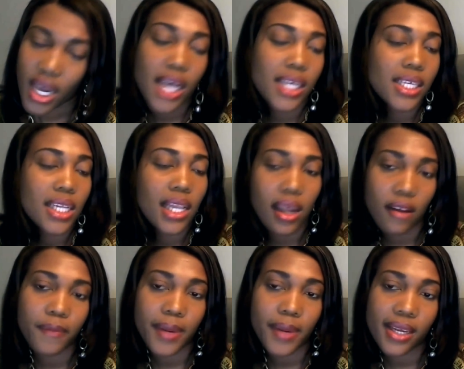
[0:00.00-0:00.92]
A lot
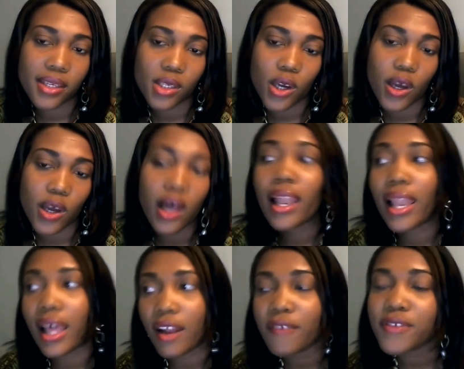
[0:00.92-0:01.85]
of blazer, a
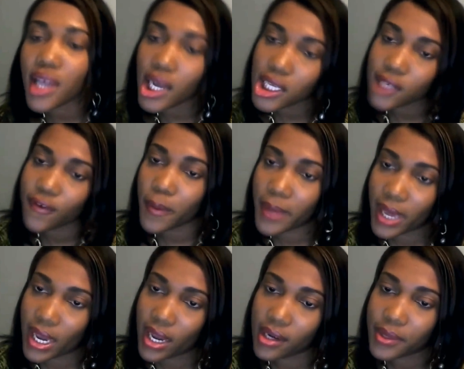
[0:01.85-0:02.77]
lot of stuff for
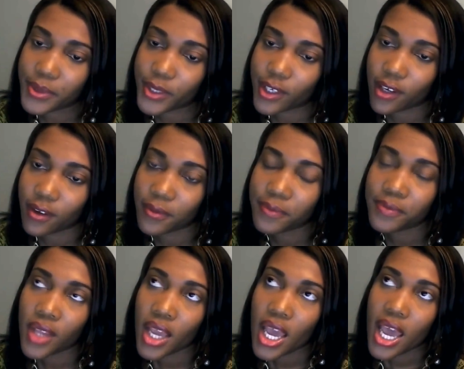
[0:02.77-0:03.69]
men.
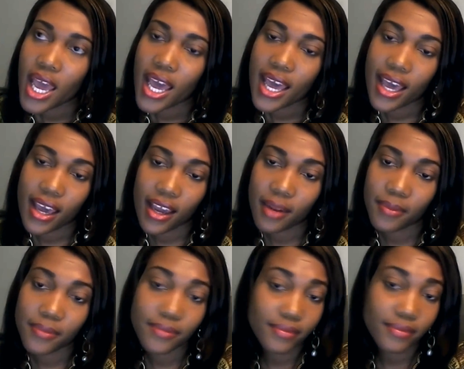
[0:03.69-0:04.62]

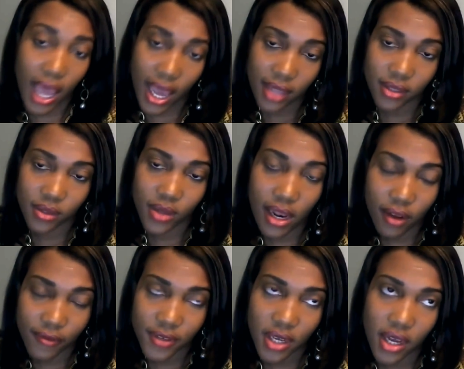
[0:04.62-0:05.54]
And like I told you, I
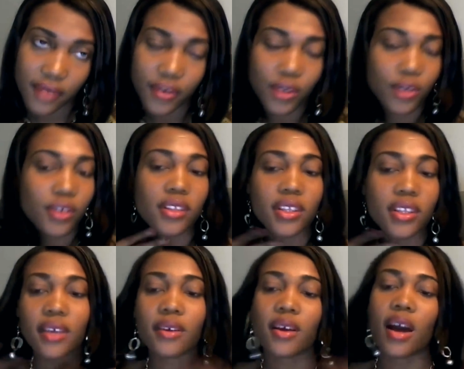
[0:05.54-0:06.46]
love stuff,
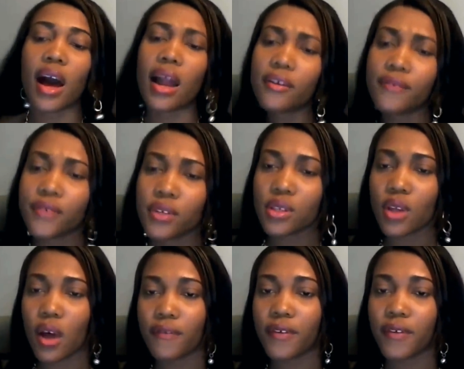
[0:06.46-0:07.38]
things, colorful
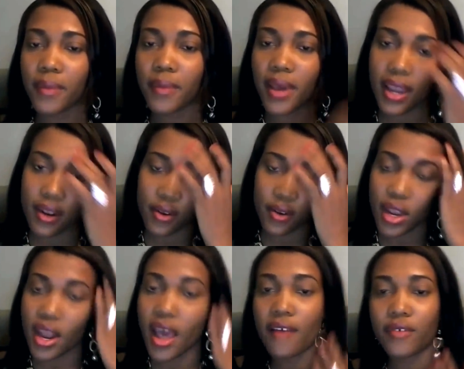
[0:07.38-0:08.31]
stuff for men. You
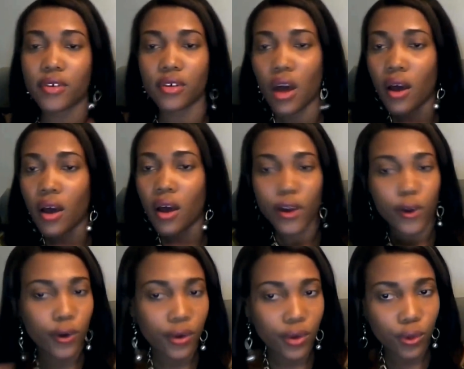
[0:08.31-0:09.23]
can have a
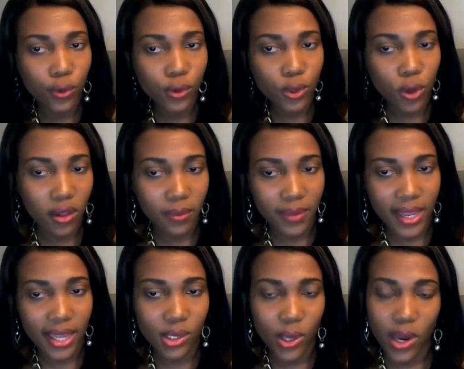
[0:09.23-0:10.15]
neutral
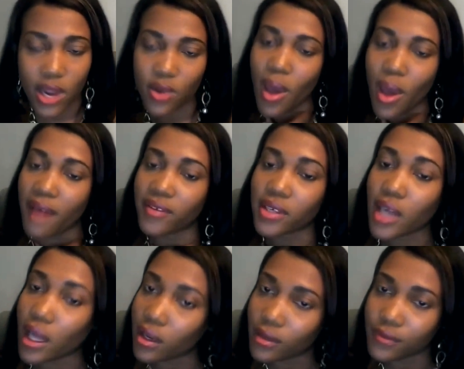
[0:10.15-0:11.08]
blazer and you have a
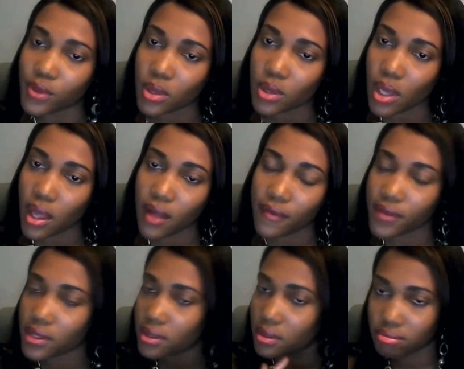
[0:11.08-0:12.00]
colorful stuff.
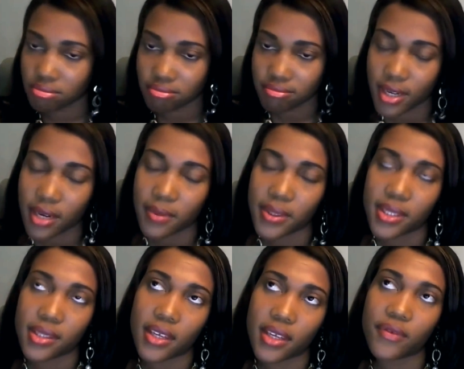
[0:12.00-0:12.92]
It's gonna be
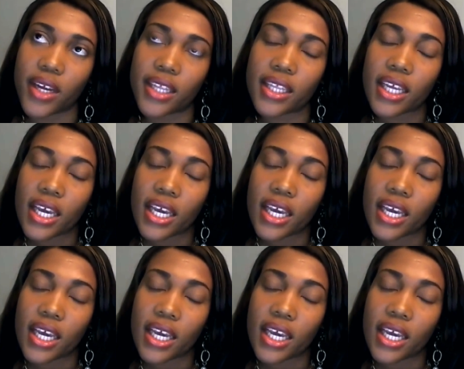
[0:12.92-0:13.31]
different.